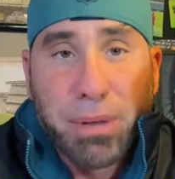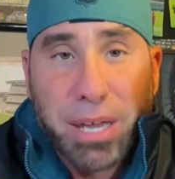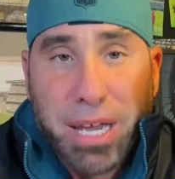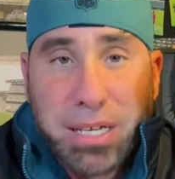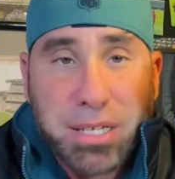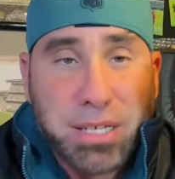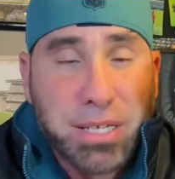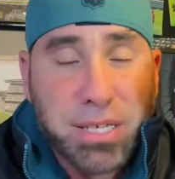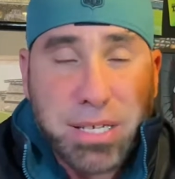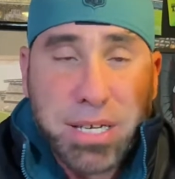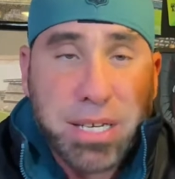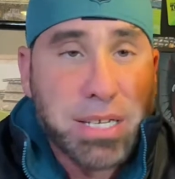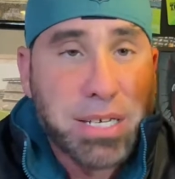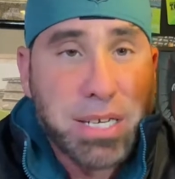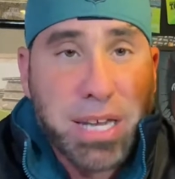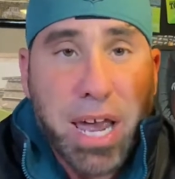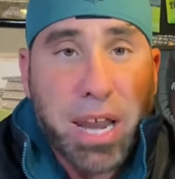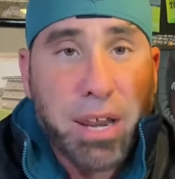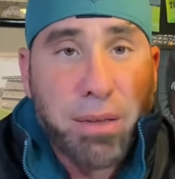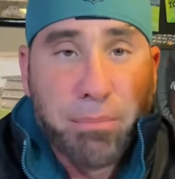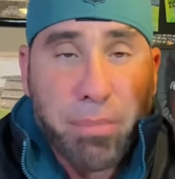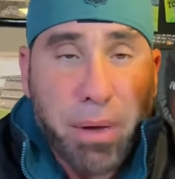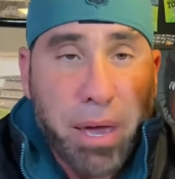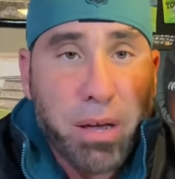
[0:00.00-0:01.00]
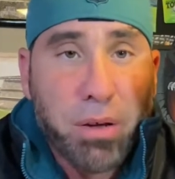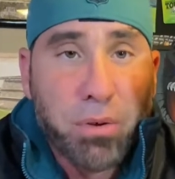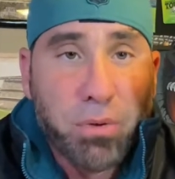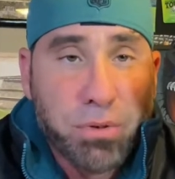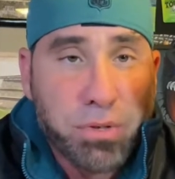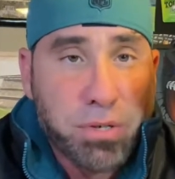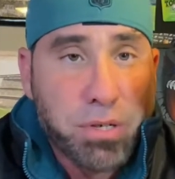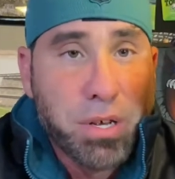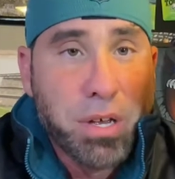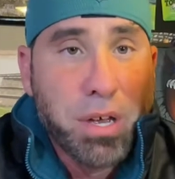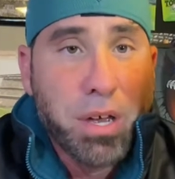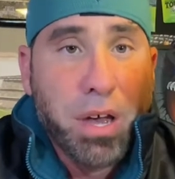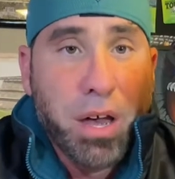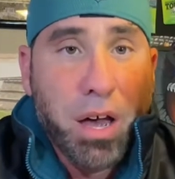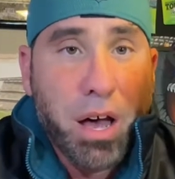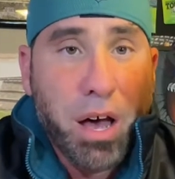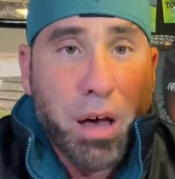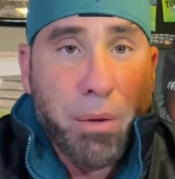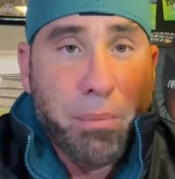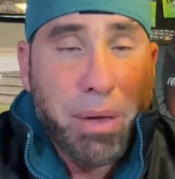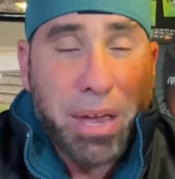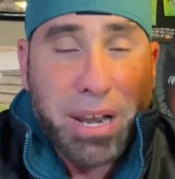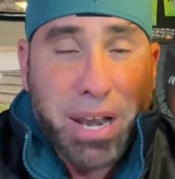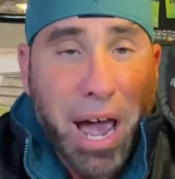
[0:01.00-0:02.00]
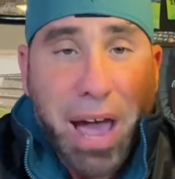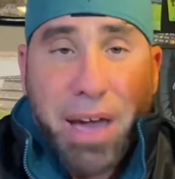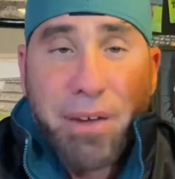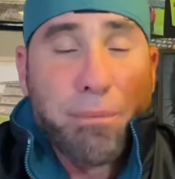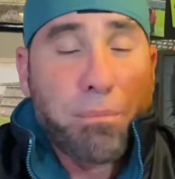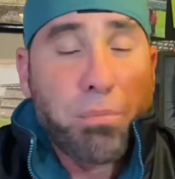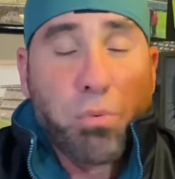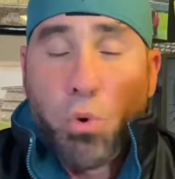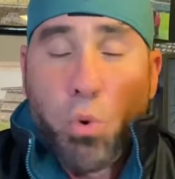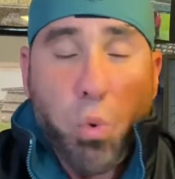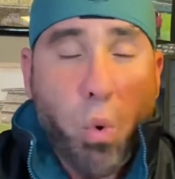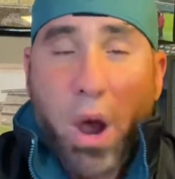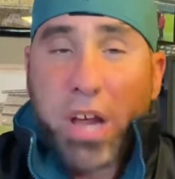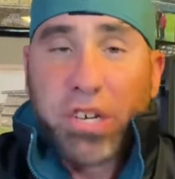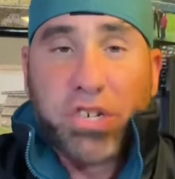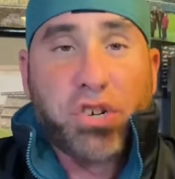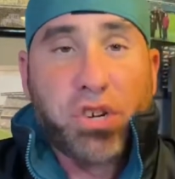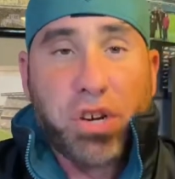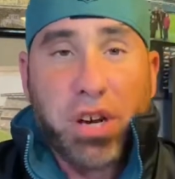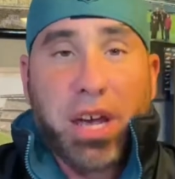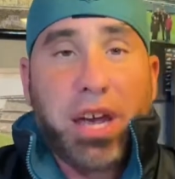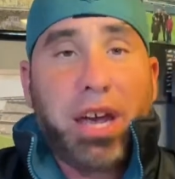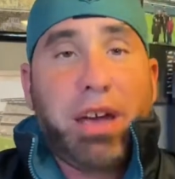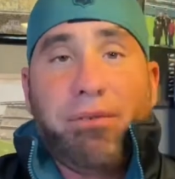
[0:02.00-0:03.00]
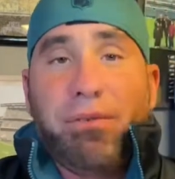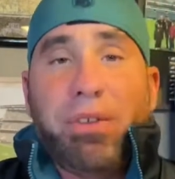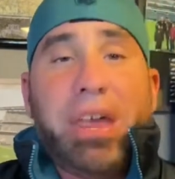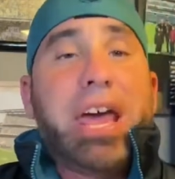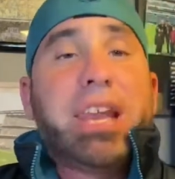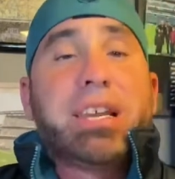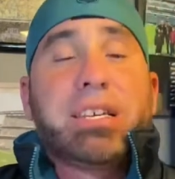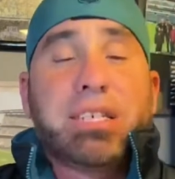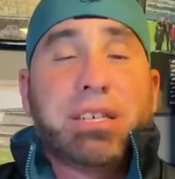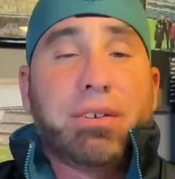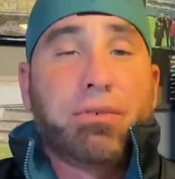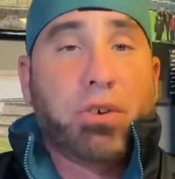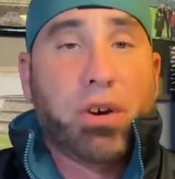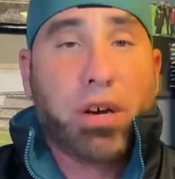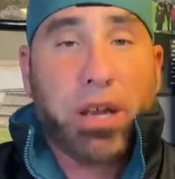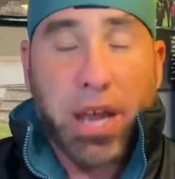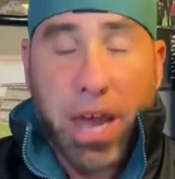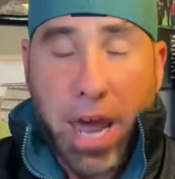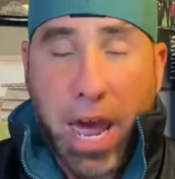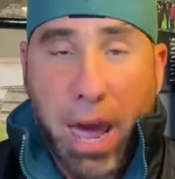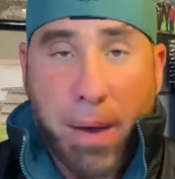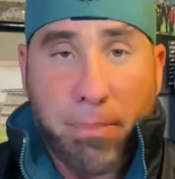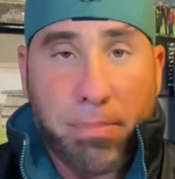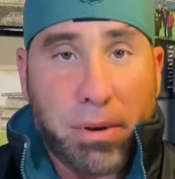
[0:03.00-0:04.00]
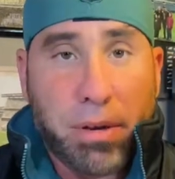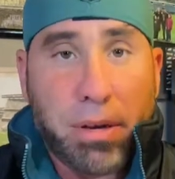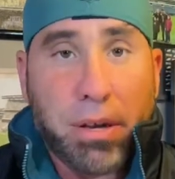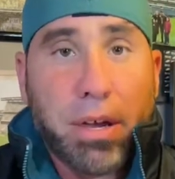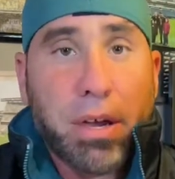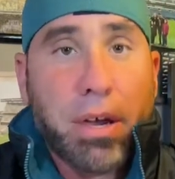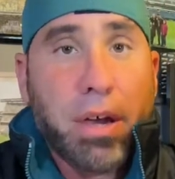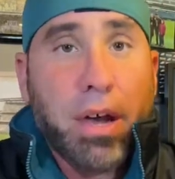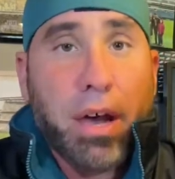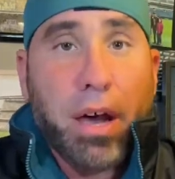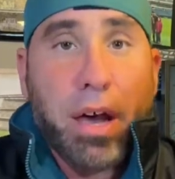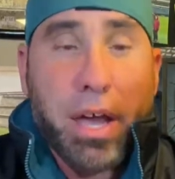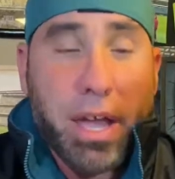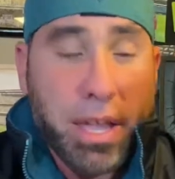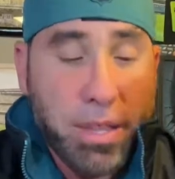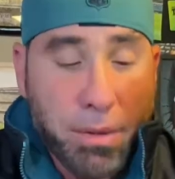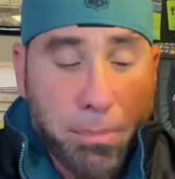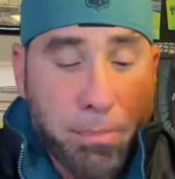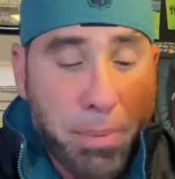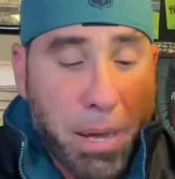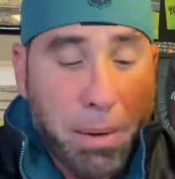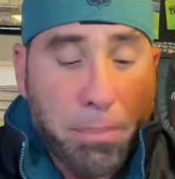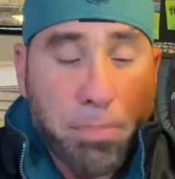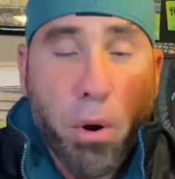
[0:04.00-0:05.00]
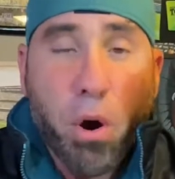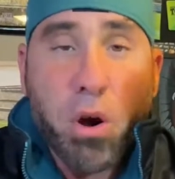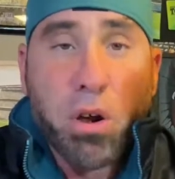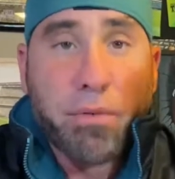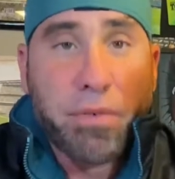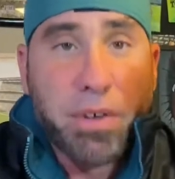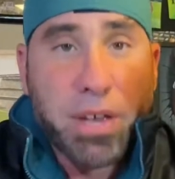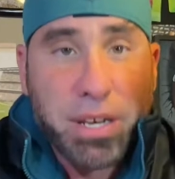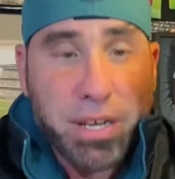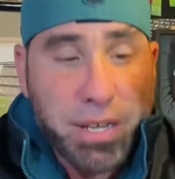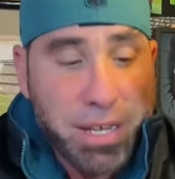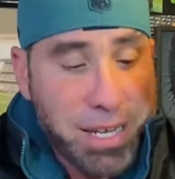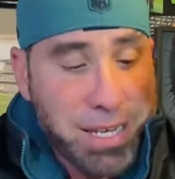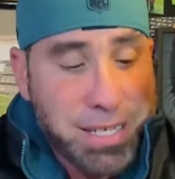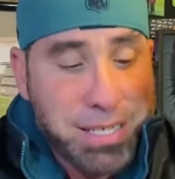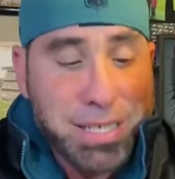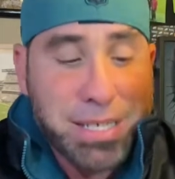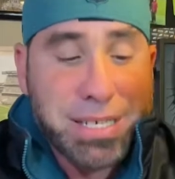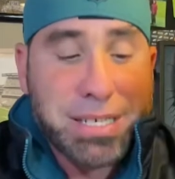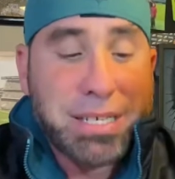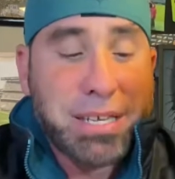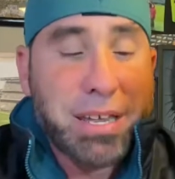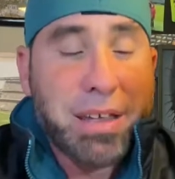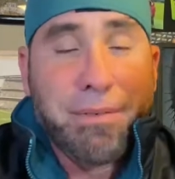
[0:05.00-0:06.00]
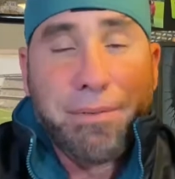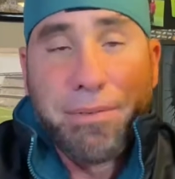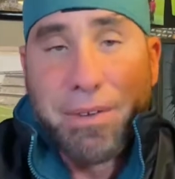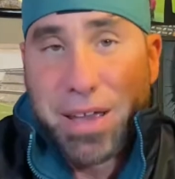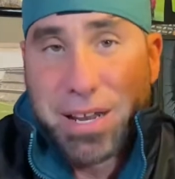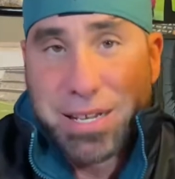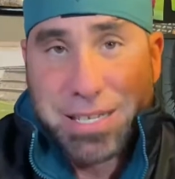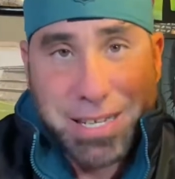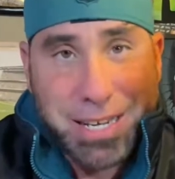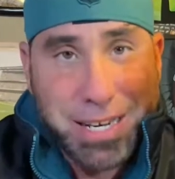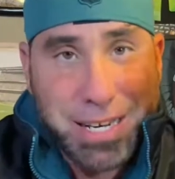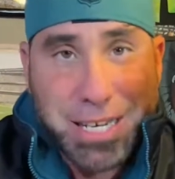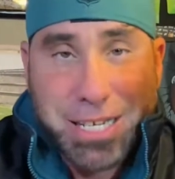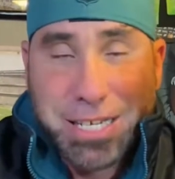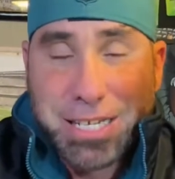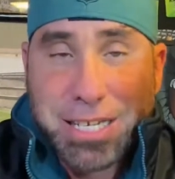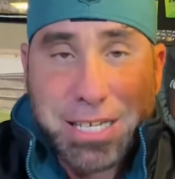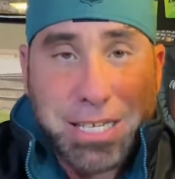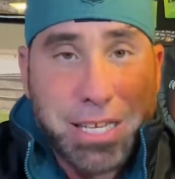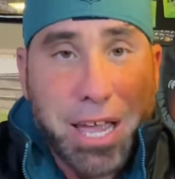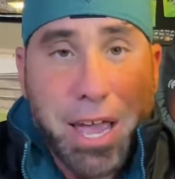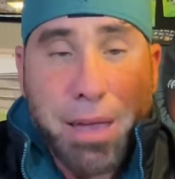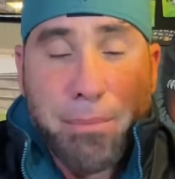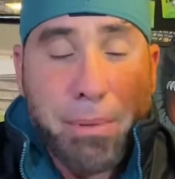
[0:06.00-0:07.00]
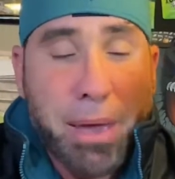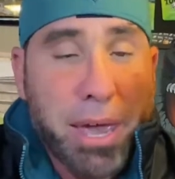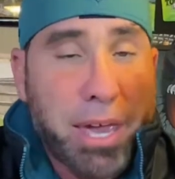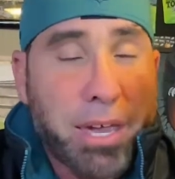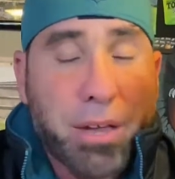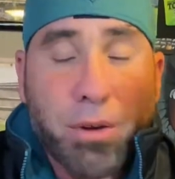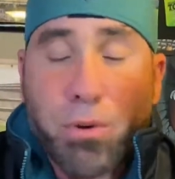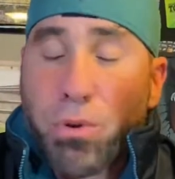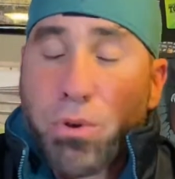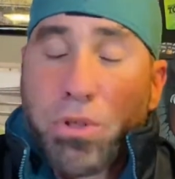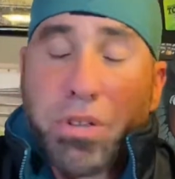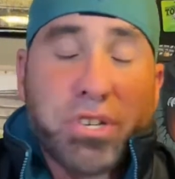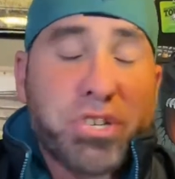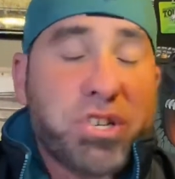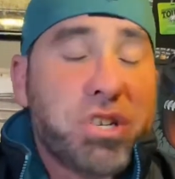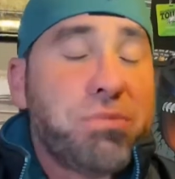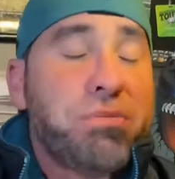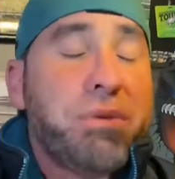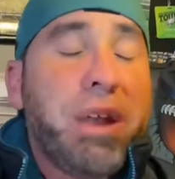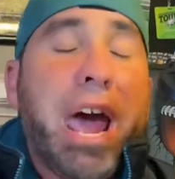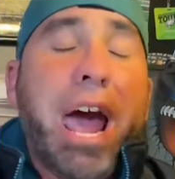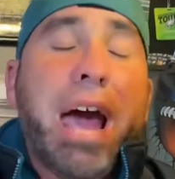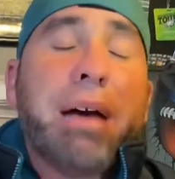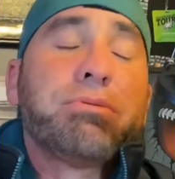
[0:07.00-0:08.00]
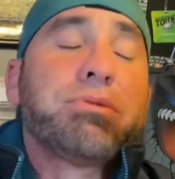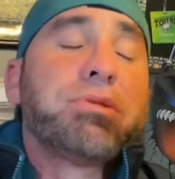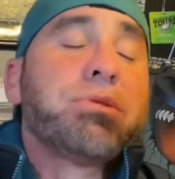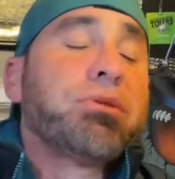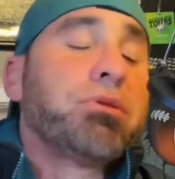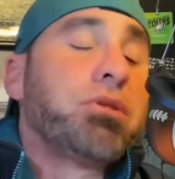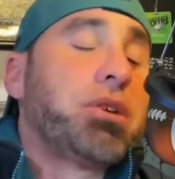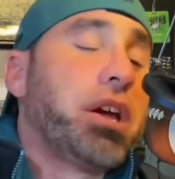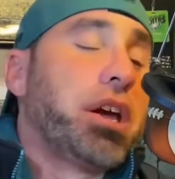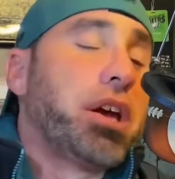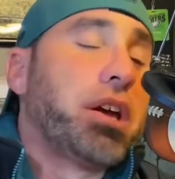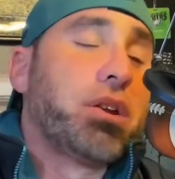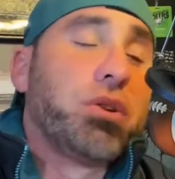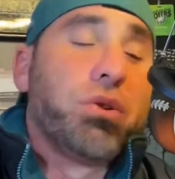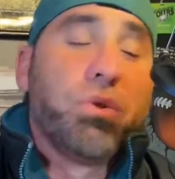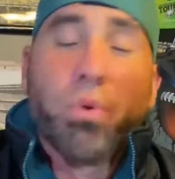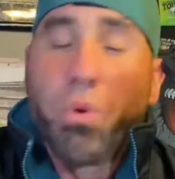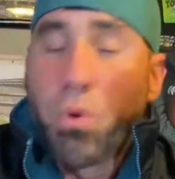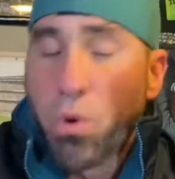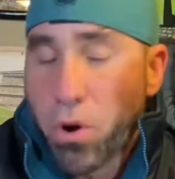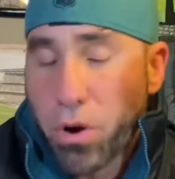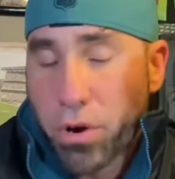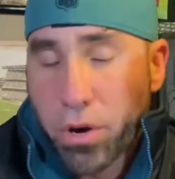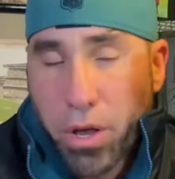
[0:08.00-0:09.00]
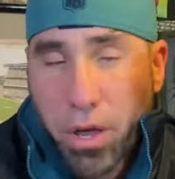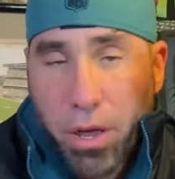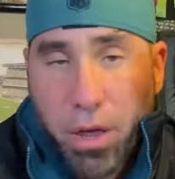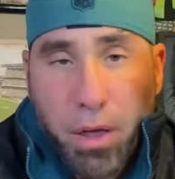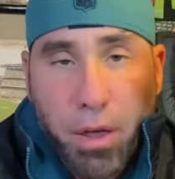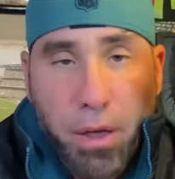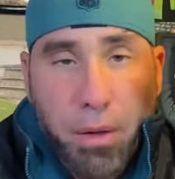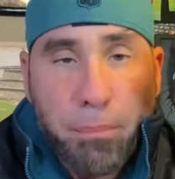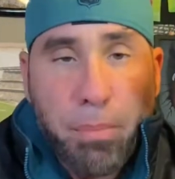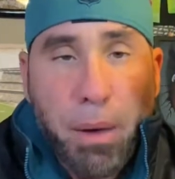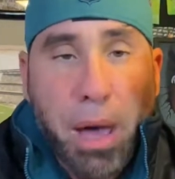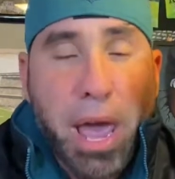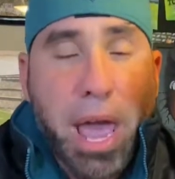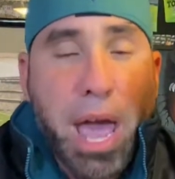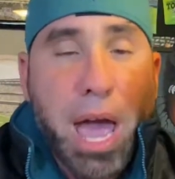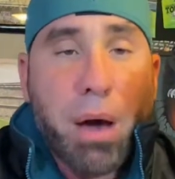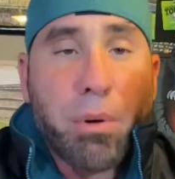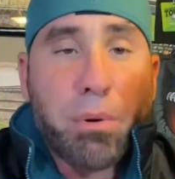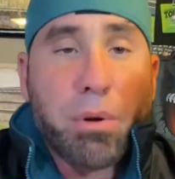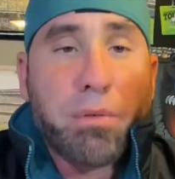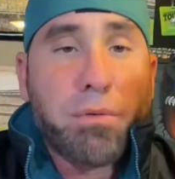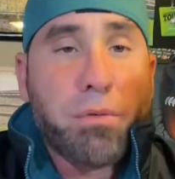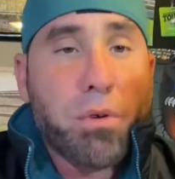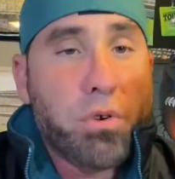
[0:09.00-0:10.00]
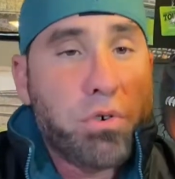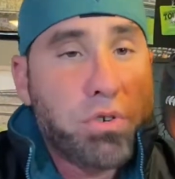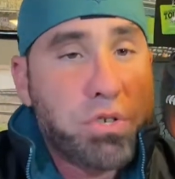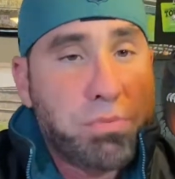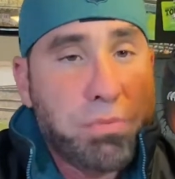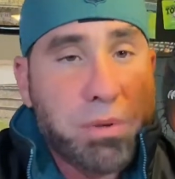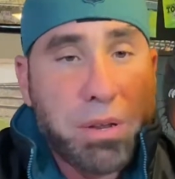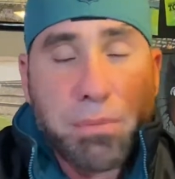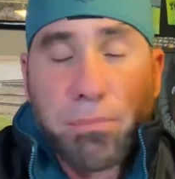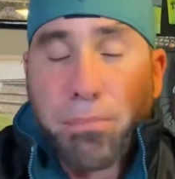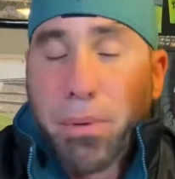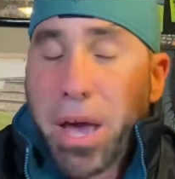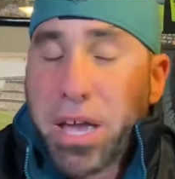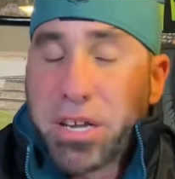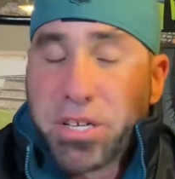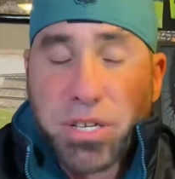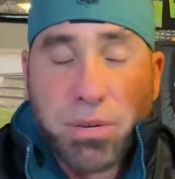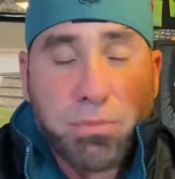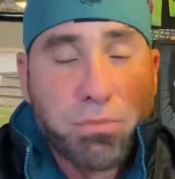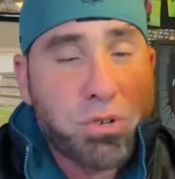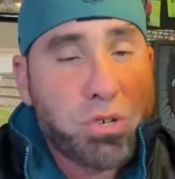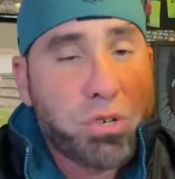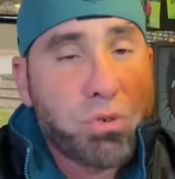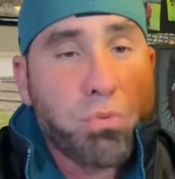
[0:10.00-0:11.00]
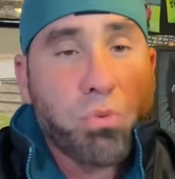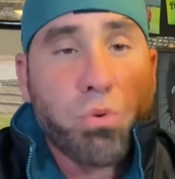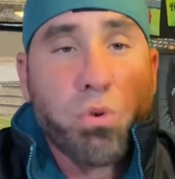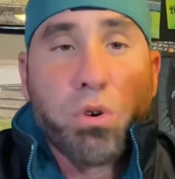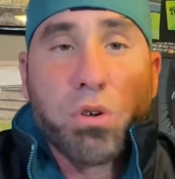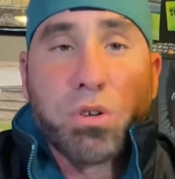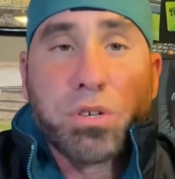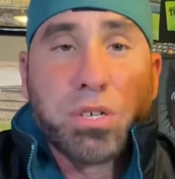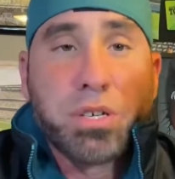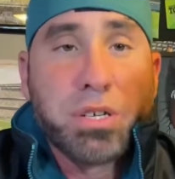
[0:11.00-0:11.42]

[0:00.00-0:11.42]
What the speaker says: the Cincinnati Bengals. And I'm questioning if that is even going to happen. And the big part of it is this defense and is this linebacking core that's just been absolutely ignored by Howie Roseman, by Jim Schwartz,